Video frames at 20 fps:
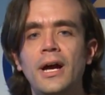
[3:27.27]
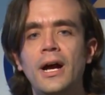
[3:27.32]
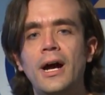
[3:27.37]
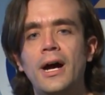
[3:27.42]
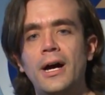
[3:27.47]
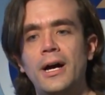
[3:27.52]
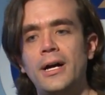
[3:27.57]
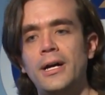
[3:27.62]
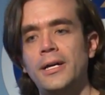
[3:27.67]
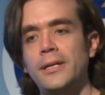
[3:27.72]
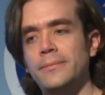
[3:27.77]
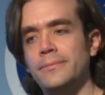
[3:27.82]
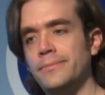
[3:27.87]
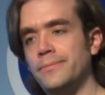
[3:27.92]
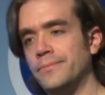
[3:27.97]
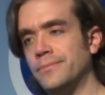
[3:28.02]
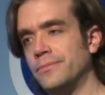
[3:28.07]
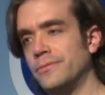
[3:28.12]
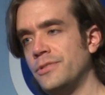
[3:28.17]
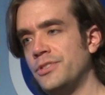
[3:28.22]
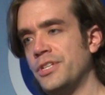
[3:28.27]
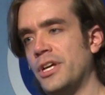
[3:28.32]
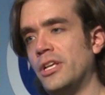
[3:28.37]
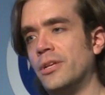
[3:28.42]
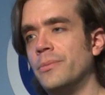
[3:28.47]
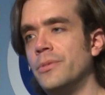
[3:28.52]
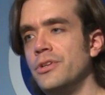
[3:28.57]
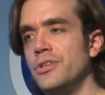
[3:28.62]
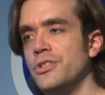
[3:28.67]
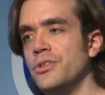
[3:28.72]
Um,
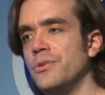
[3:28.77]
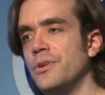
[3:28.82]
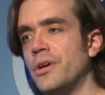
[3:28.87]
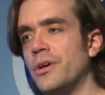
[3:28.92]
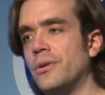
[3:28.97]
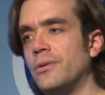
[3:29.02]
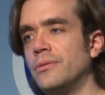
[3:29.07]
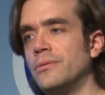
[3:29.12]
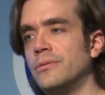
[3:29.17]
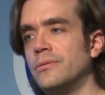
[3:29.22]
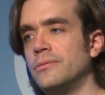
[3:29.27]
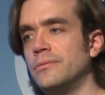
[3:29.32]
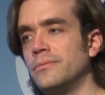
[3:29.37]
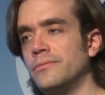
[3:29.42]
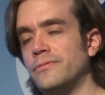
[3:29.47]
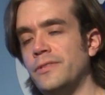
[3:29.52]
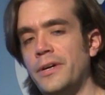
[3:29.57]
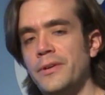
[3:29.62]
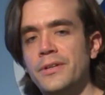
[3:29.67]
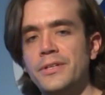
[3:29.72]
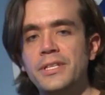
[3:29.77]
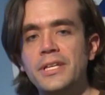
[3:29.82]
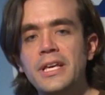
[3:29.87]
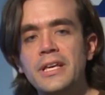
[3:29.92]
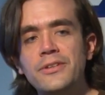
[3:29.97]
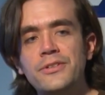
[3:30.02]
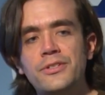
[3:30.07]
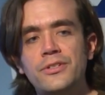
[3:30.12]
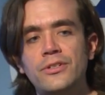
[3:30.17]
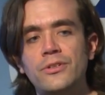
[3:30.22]
Solomon Juneau founded the
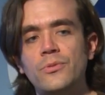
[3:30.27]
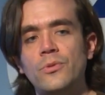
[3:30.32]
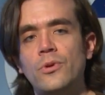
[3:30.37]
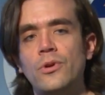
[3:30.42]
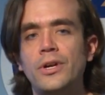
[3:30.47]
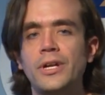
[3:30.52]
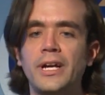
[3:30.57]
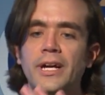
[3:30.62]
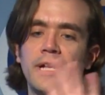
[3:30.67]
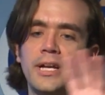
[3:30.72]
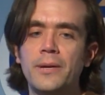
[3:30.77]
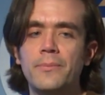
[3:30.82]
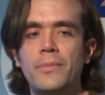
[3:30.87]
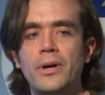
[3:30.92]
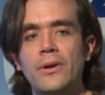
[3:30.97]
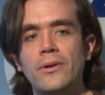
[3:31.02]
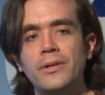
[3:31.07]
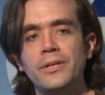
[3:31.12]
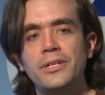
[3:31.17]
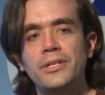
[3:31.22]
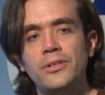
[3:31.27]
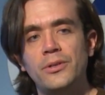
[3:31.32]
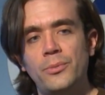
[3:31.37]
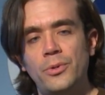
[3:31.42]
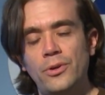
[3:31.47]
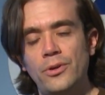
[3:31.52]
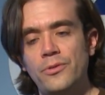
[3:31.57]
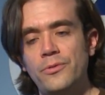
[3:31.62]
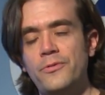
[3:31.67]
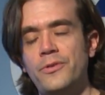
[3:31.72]
eastern ward. A guy named Byron
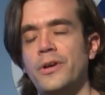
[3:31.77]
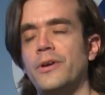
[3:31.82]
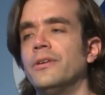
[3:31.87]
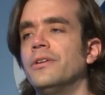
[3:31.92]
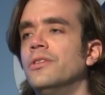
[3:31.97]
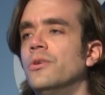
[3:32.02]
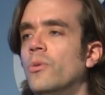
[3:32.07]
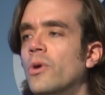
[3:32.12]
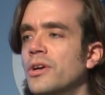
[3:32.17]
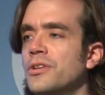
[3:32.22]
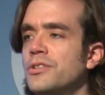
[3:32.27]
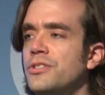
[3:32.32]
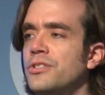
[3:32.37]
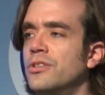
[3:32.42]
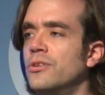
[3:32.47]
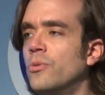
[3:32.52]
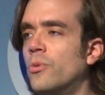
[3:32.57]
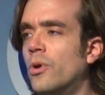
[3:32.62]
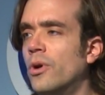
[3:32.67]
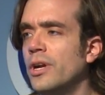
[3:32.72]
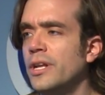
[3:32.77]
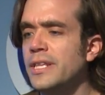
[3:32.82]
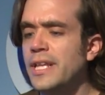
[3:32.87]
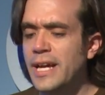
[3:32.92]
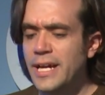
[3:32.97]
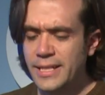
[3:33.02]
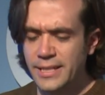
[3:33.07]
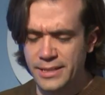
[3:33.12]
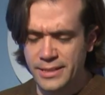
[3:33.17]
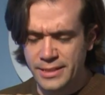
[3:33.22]
Kilbourn founded the western ward, and they
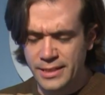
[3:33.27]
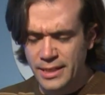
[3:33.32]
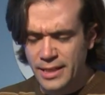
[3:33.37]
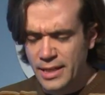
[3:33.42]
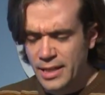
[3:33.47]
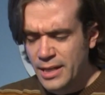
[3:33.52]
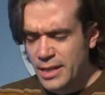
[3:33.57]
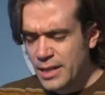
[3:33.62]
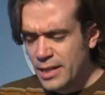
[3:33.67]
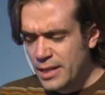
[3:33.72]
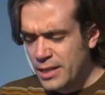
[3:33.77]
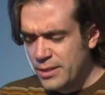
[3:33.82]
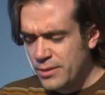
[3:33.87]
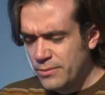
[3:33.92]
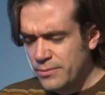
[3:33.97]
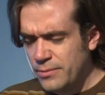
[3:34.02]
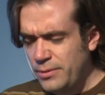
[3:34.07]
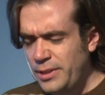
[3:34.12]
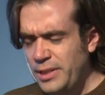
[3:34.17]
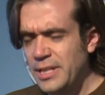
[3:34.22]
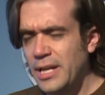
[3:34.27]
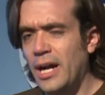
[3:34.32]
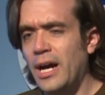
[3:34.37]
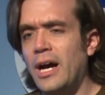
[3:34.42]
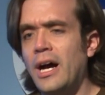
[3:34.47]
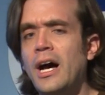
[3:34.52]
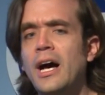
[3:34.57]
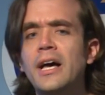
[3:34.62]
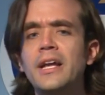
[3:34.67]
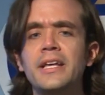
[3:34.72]
had this really
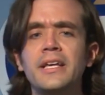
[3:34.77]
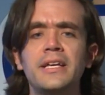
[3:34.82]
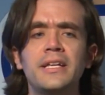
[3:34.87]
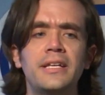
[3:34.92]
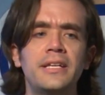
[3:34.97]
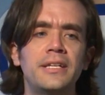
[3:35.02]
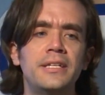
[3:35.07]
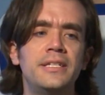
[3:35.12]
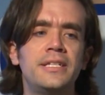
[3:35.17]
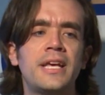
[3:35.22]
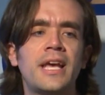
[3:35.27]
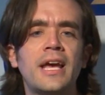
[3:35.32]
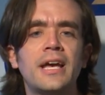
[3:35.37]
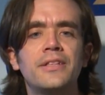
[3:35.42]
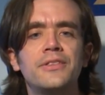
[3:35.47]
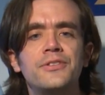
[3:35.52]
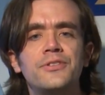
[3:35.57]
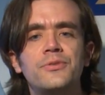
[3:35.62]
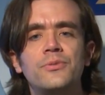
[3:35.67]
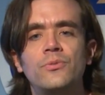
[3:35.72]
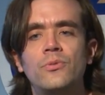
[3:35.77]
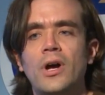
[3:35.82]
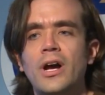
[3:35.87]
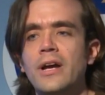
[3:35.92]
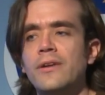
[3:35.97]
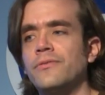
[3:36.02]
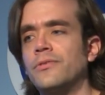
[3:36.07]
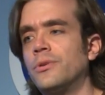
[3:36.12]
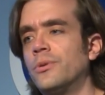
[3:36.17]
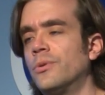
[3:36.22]
odd and intense
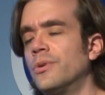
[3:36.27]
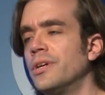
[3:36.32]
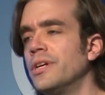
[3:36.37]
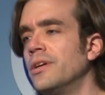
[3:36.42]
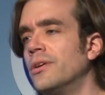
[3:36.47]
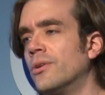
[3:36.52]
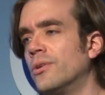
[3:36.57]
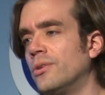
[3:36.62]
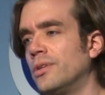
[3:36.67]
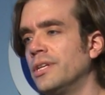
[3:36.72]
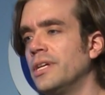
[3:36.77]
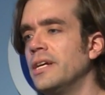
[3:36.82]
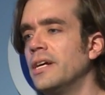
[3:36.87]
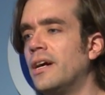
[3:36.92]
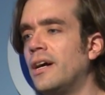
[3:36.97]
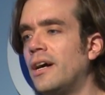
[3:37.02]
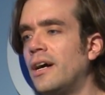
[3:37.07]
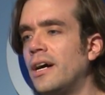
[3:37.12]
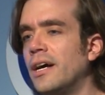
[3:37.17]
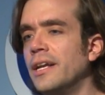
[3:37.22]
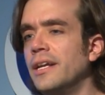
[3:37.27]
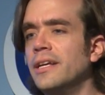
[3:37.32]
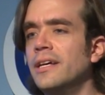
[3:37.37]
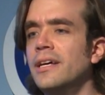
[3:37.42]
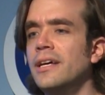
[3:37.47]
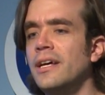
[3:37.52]
rivalry early on,